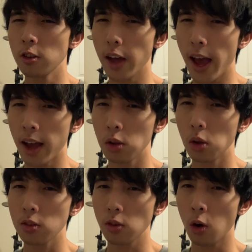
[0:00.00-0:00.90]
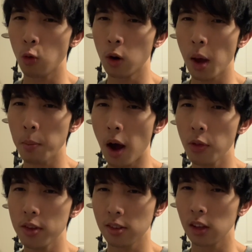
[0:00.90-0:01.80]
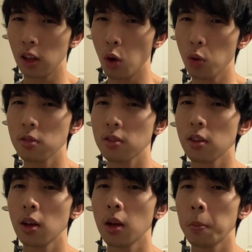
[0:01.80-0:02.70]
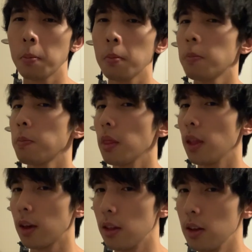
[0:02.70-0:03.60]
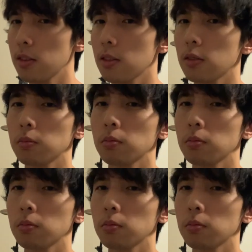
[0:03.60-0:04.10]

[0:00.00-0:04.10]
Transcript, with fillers: angles or when my mouth is closed like this,